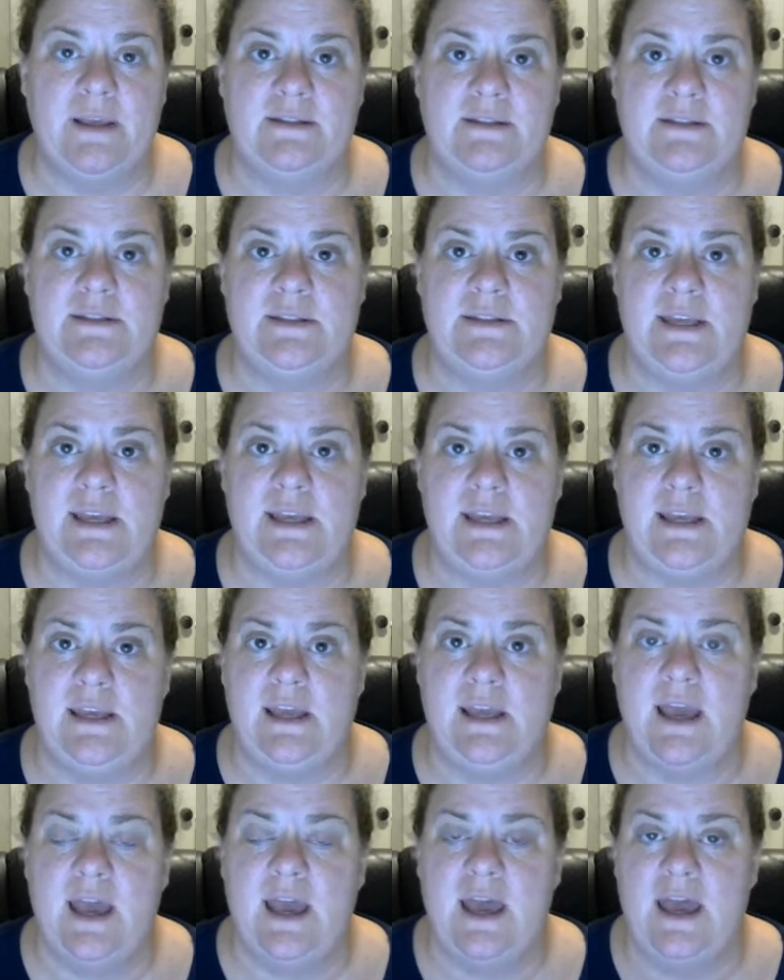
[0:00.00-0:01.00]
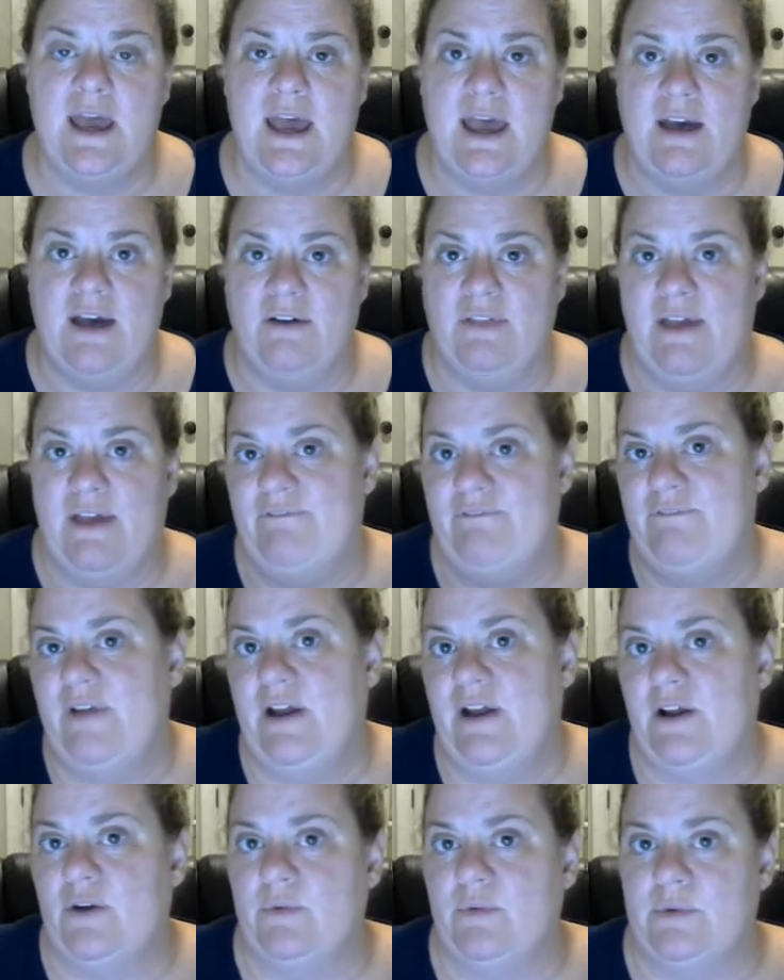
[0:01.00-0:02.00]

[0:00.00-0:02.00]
us see how that fire